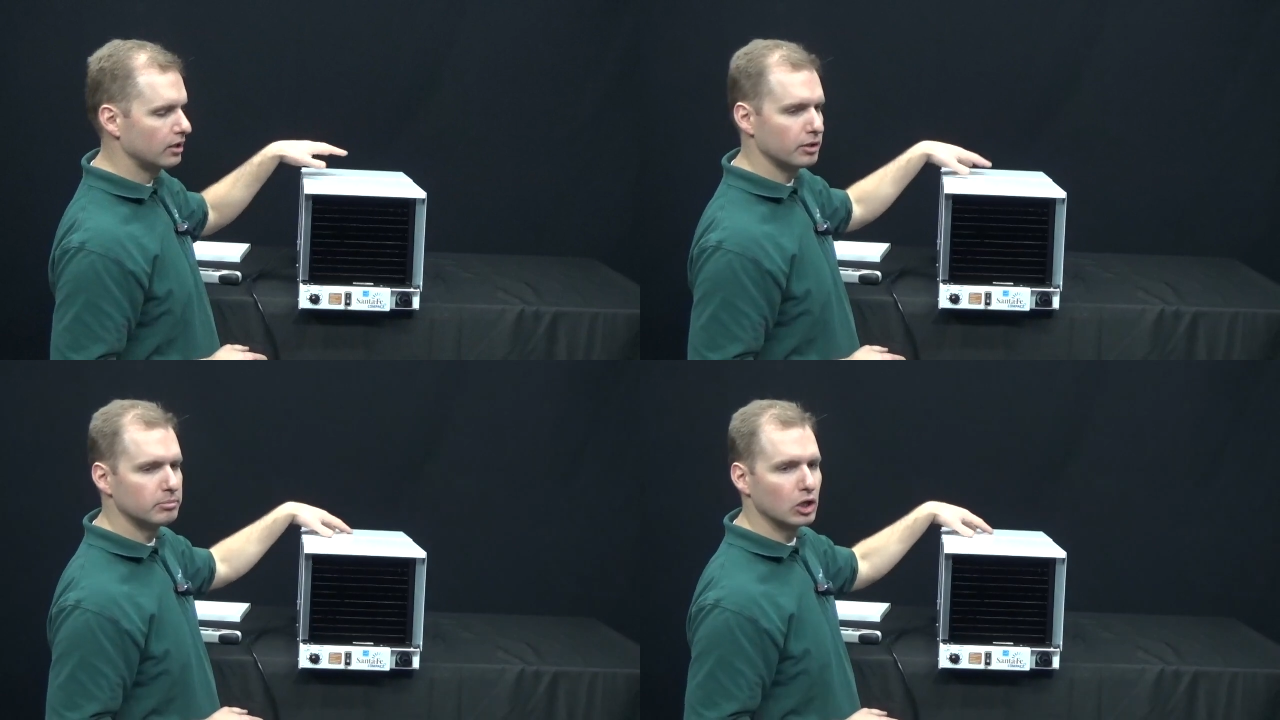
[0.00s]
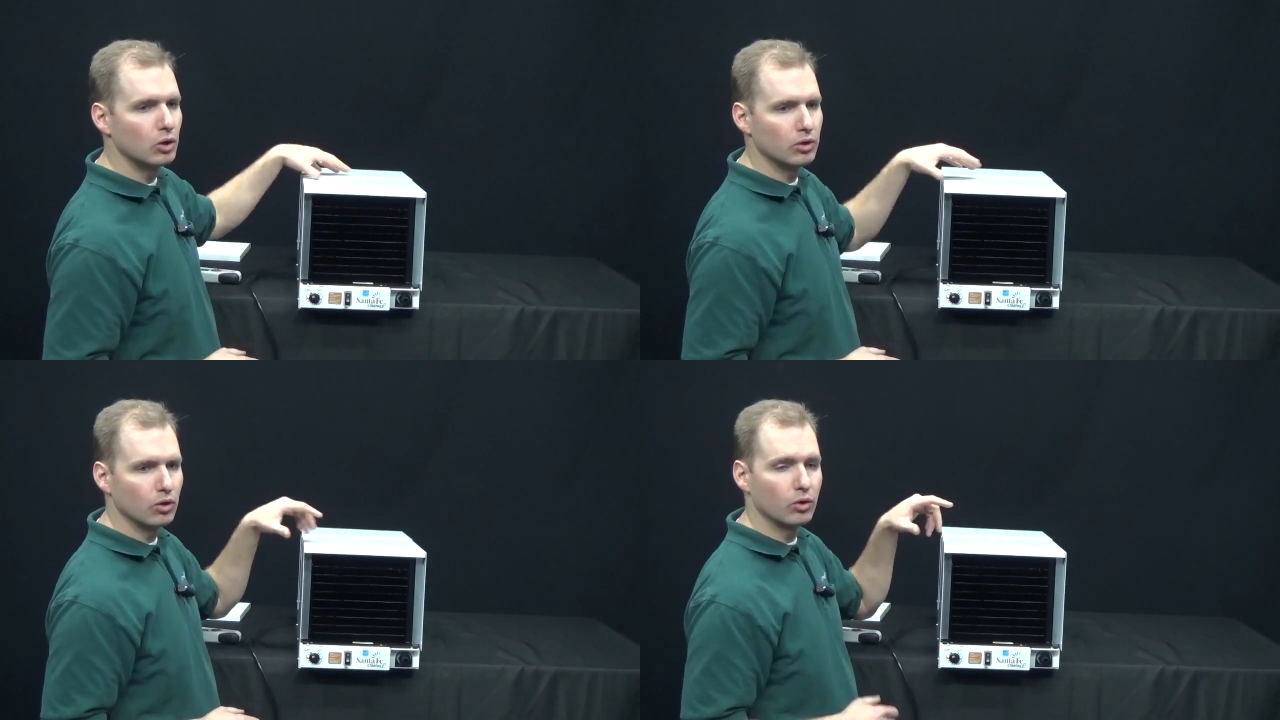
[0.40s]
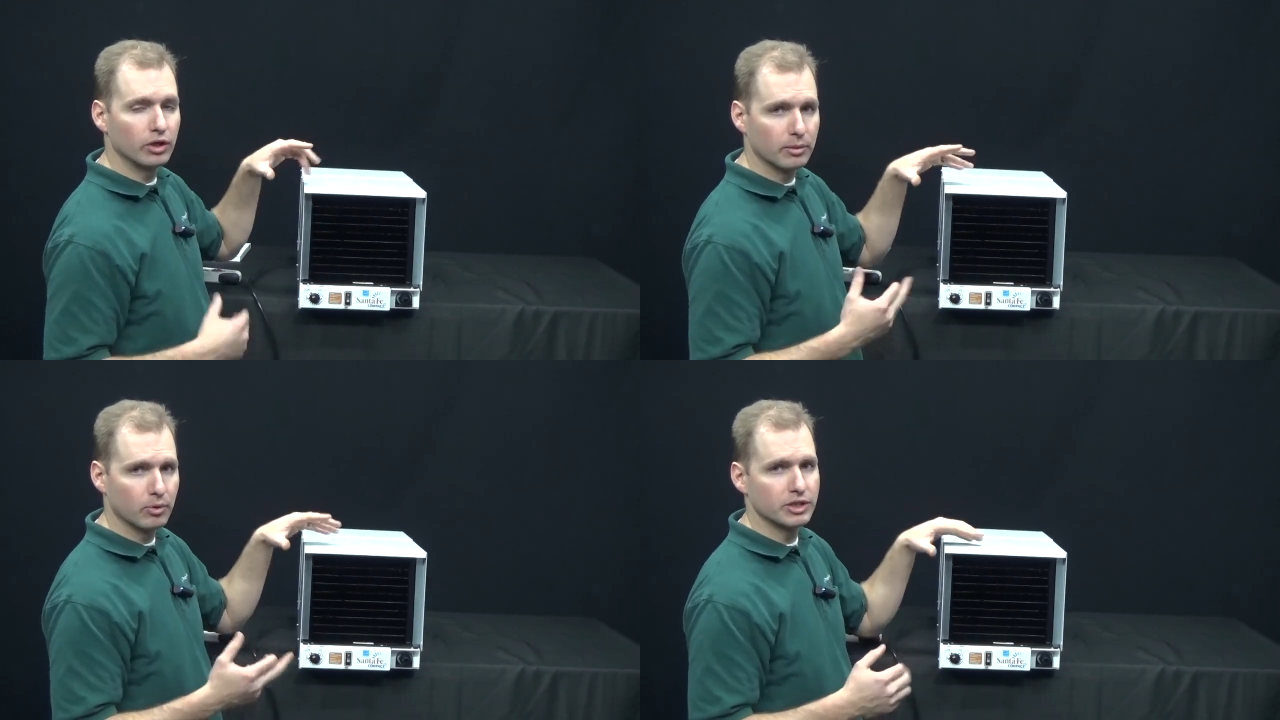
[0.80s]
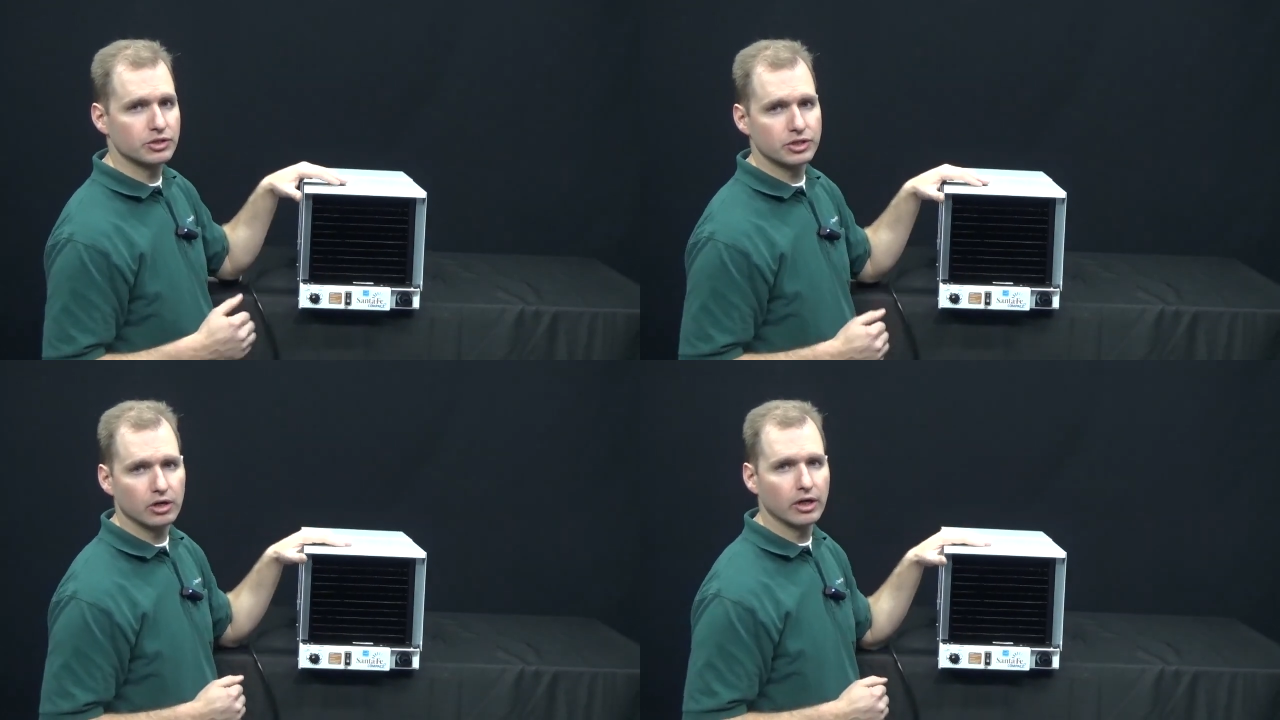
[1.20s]
the blower or the
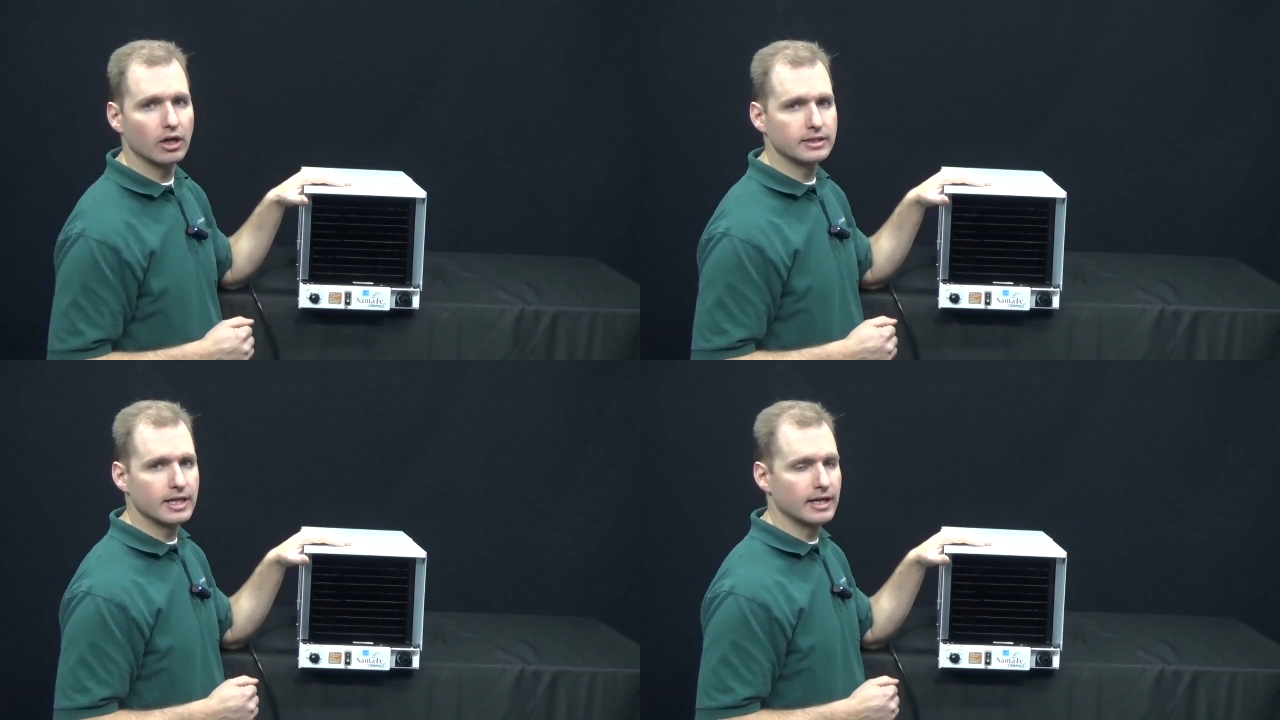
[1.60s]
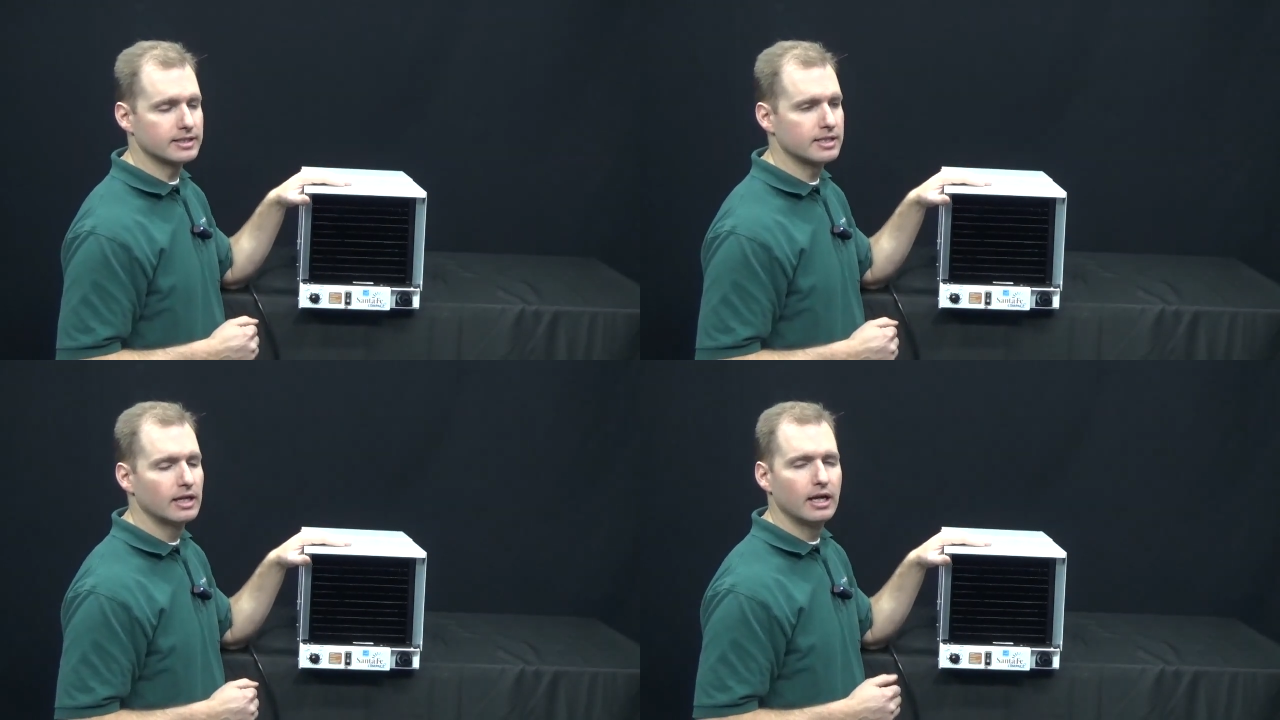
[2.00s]
compressor turning on test,